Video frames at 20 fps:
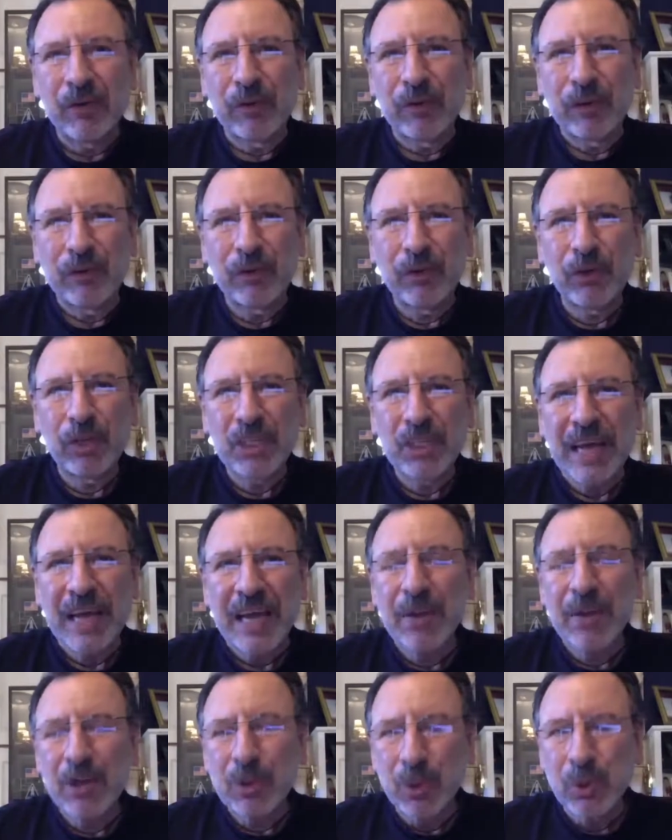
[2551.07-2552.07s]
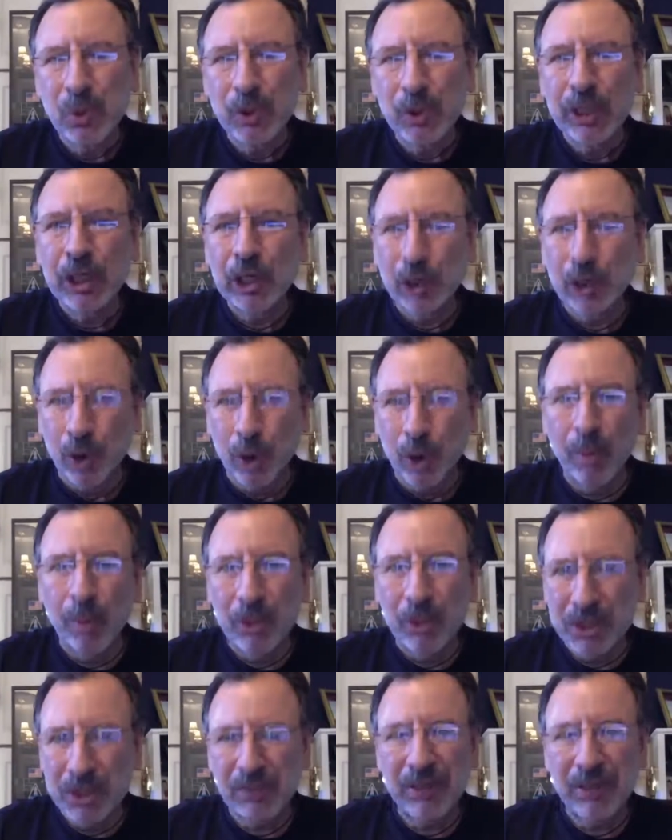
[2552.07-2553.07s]
the first time, a truly
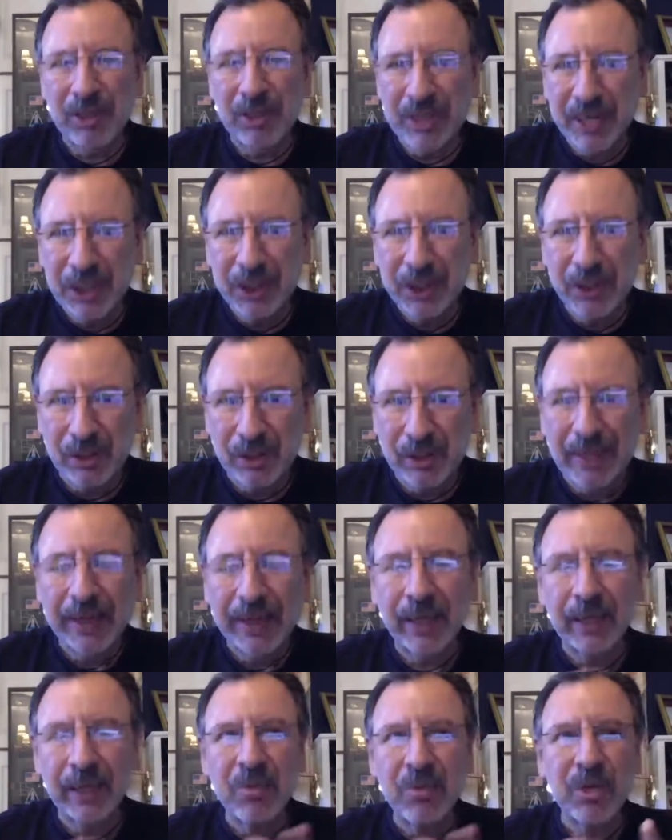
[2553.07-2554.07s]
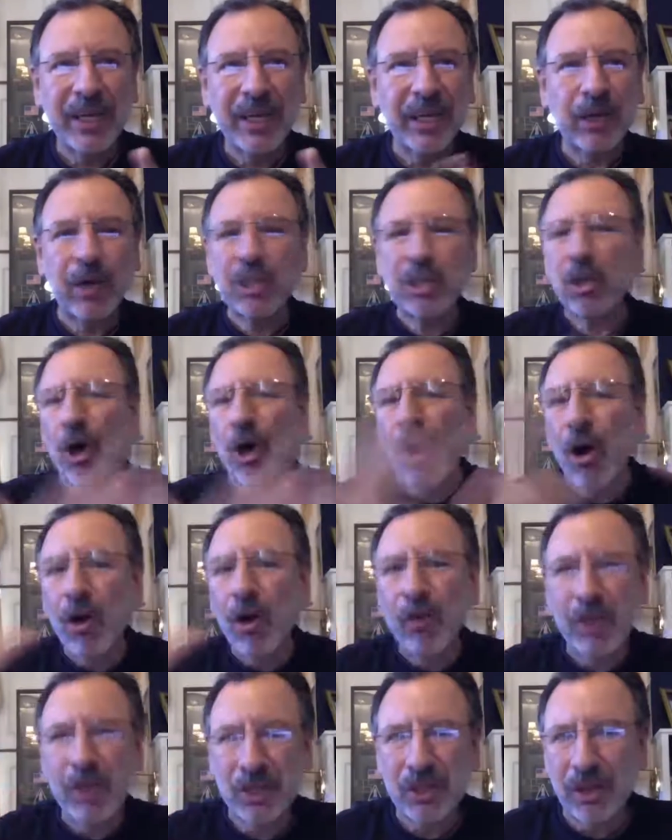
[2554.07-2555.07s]
global civilization that can communicate across
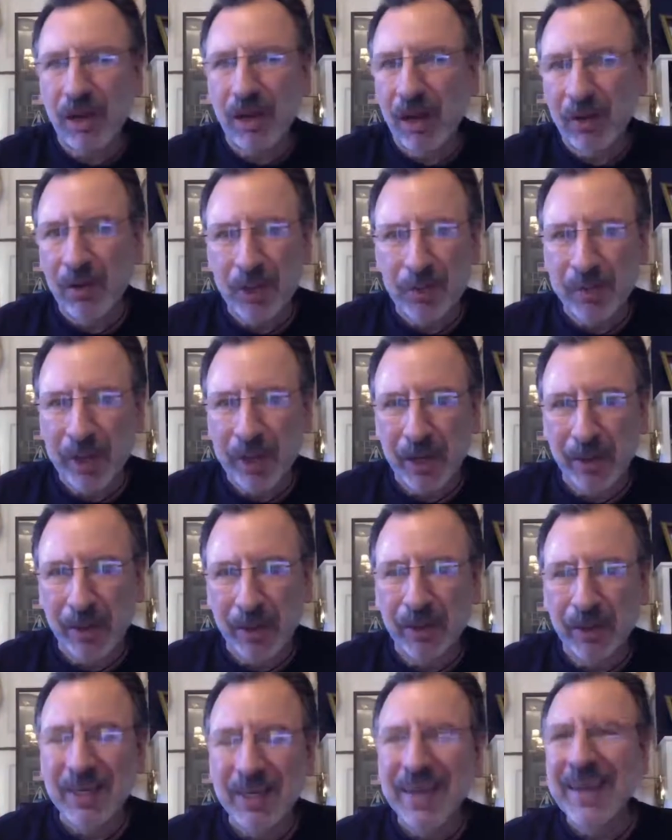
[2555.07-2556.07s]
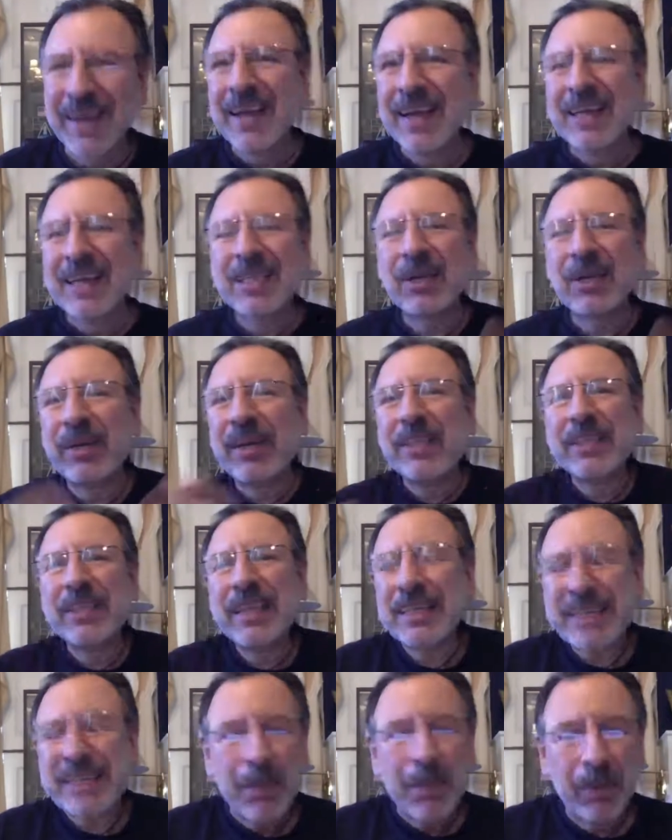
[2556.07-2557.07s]
all these barriers. So here's an
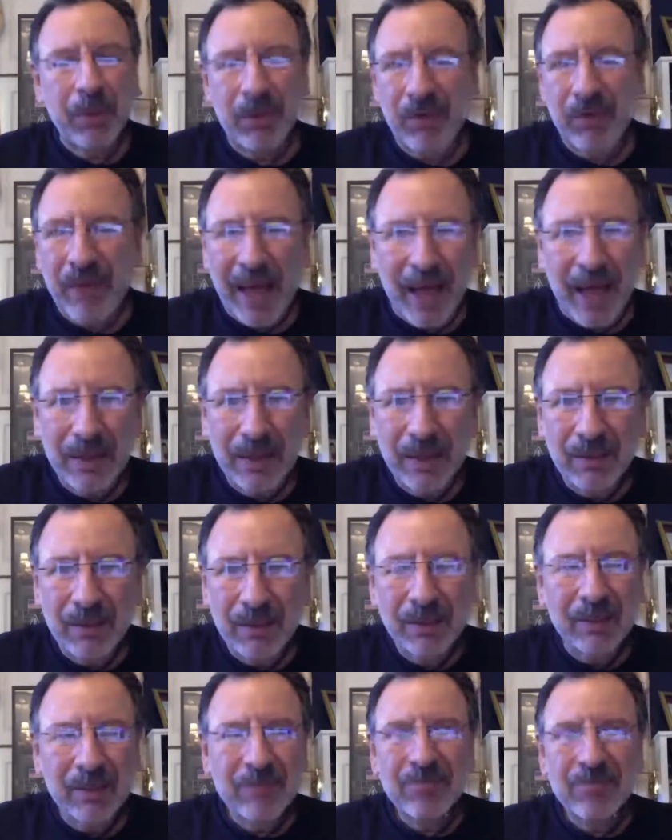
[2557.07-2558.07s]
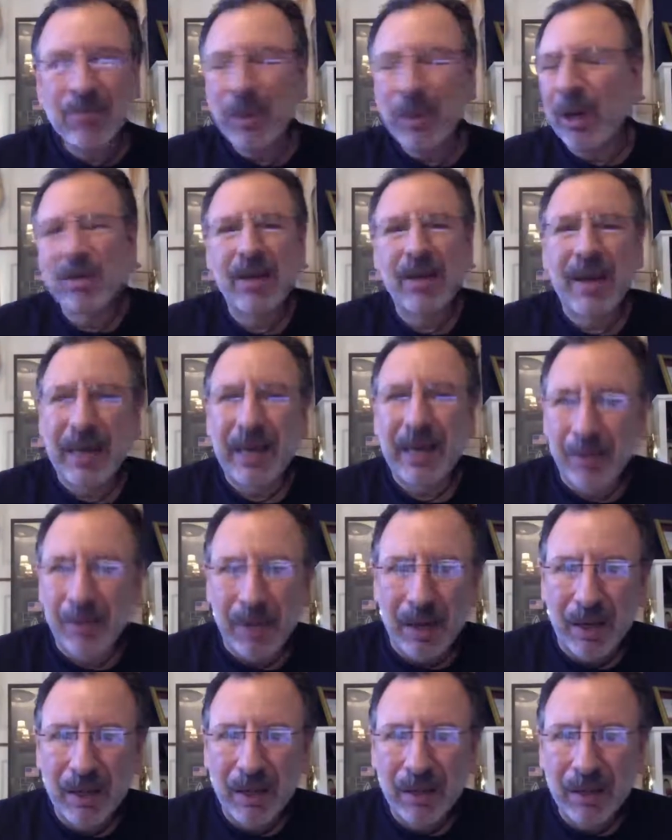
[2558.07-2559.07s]
example of value. We don't talk
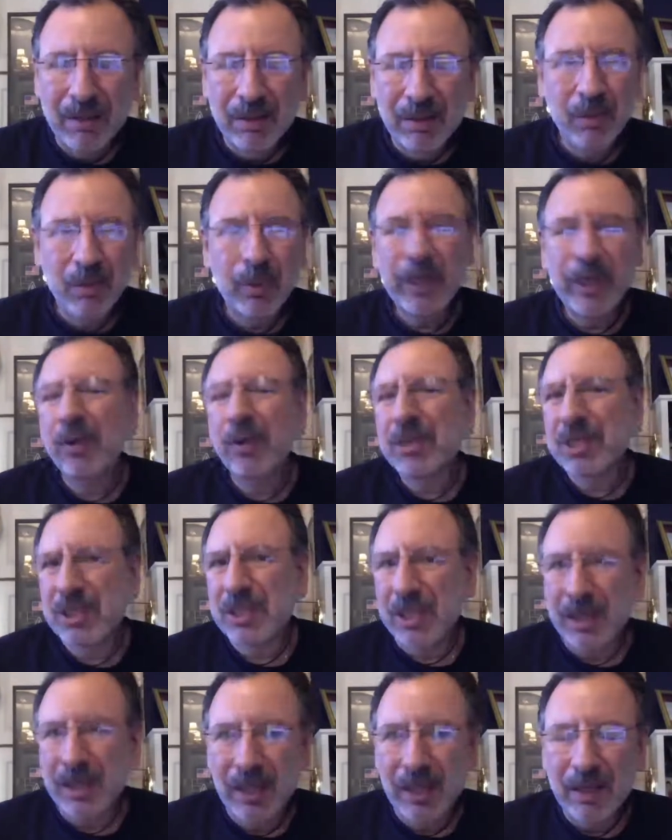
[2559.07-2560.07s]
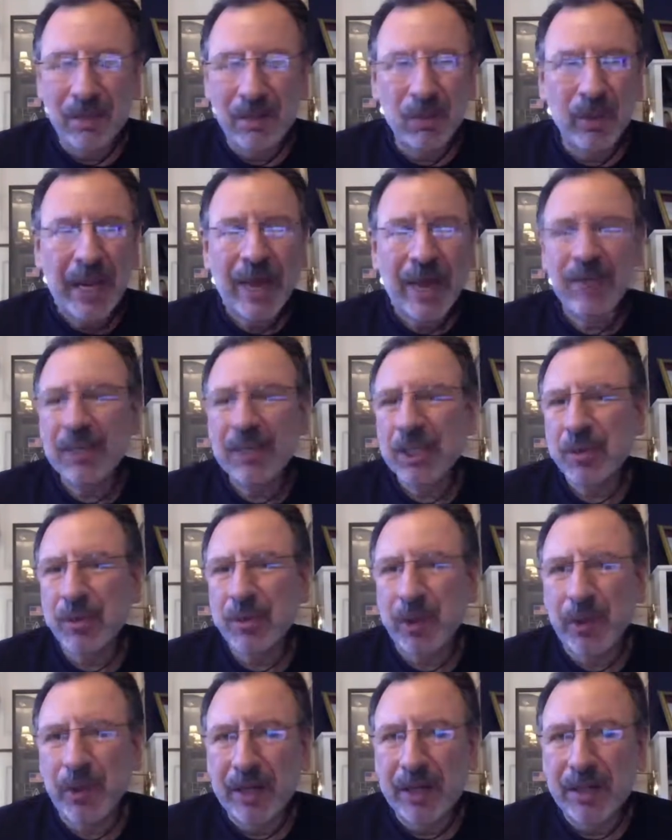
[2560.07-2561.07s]
about it. We don't see it. We haven't
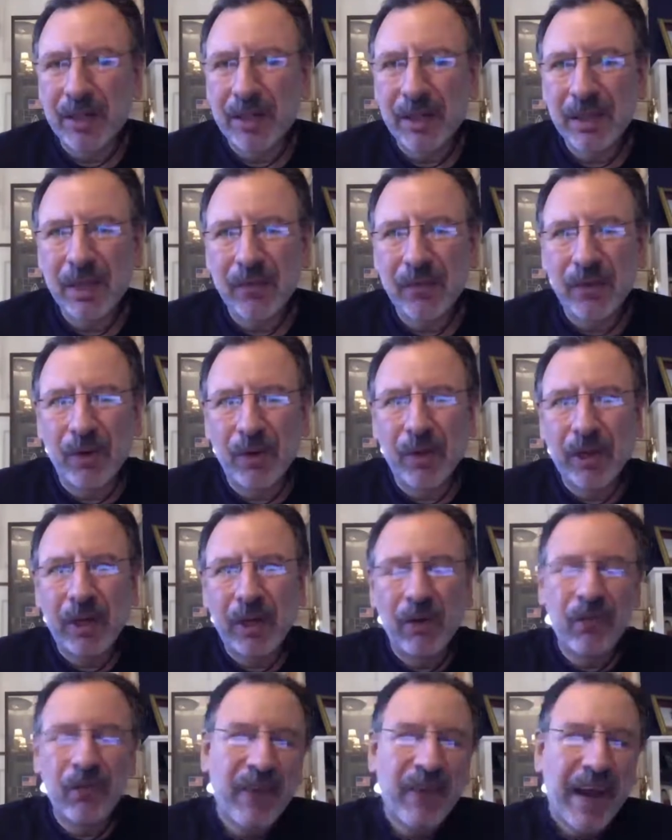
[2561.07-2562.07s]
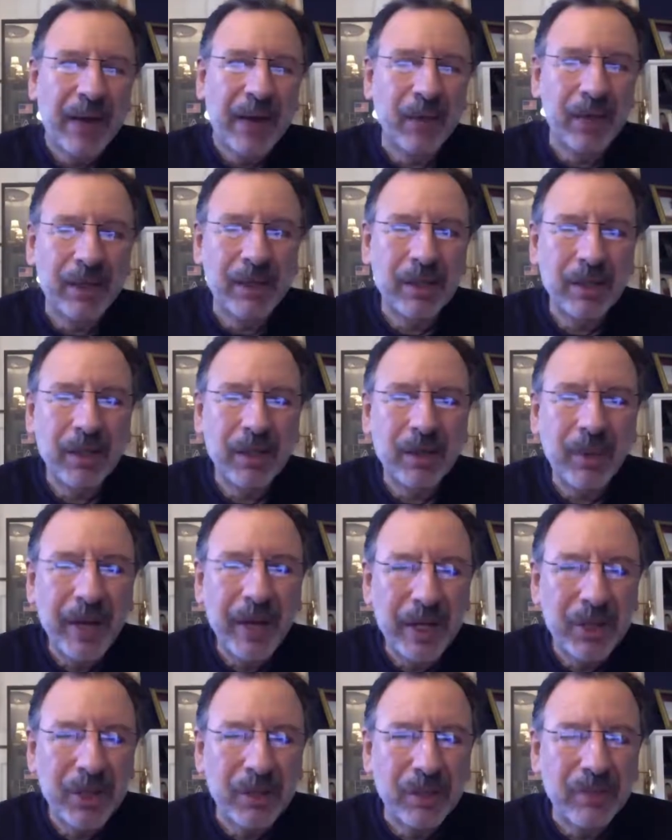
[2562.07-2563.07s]
experienced it. Therefore, we don't factor it into the
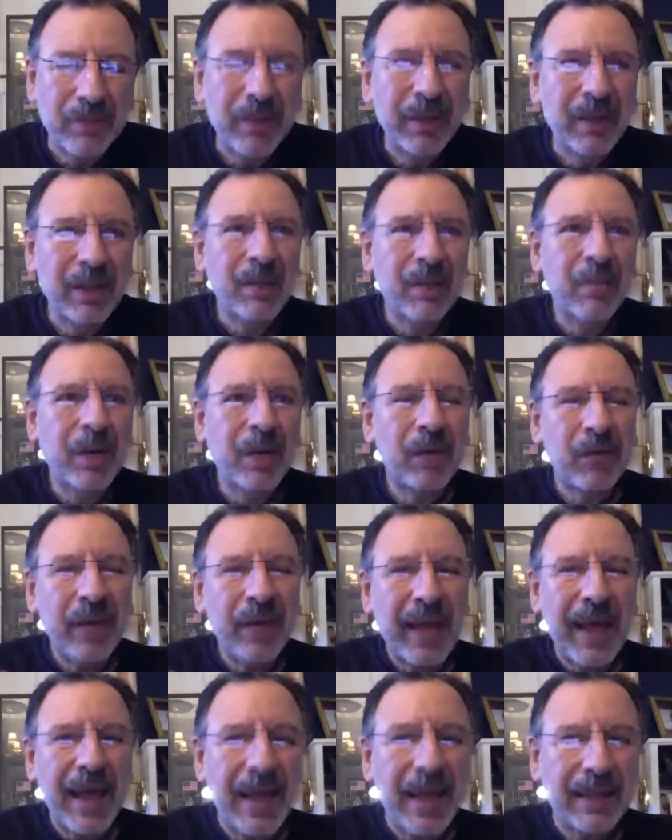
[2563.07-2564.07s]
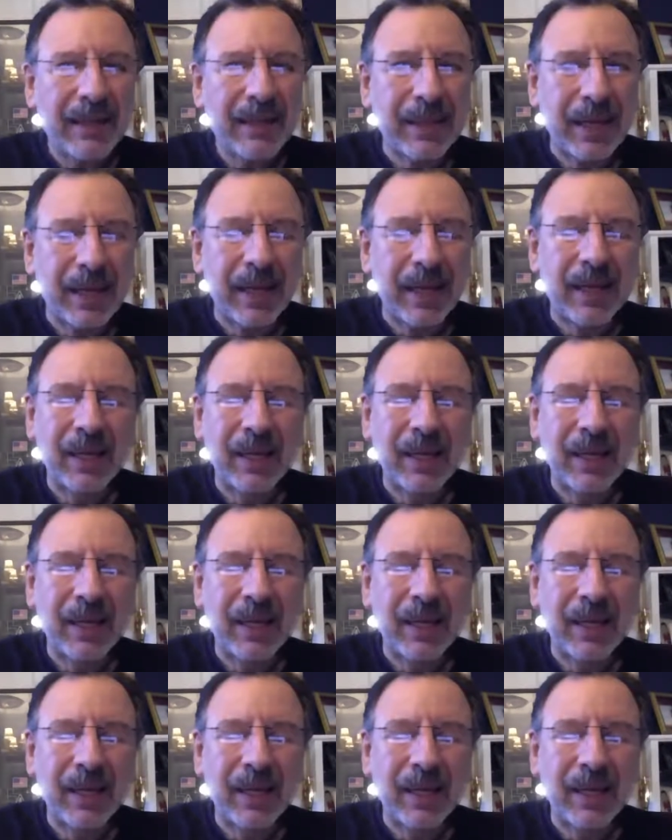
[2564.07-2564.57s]
equation. But if we had that,